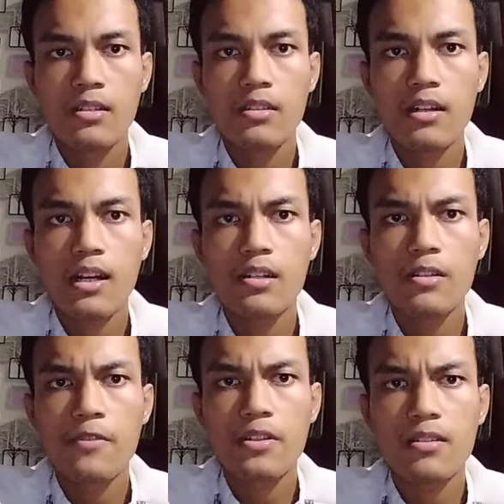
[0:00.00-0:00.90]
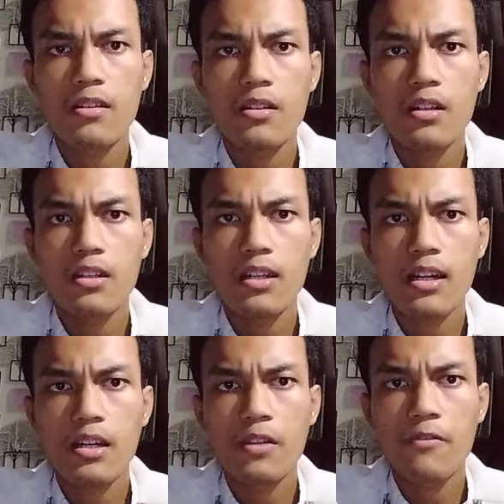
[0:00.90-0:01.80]
There are,
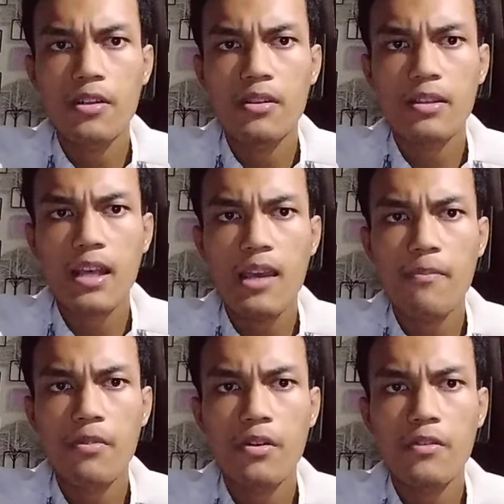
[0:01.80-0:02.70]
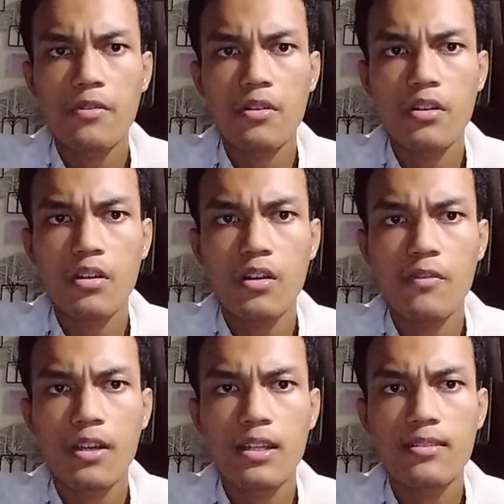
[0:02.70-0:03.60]
different types of
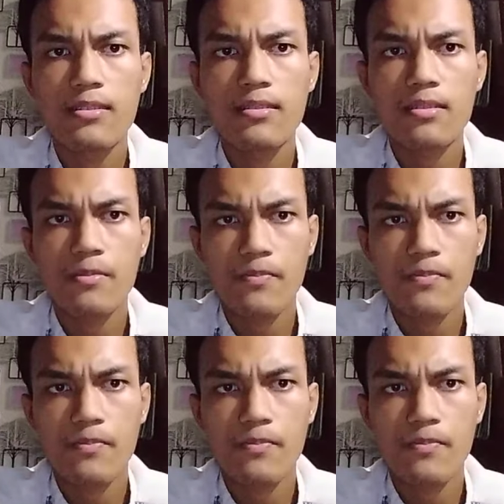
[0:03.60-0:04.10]
helices.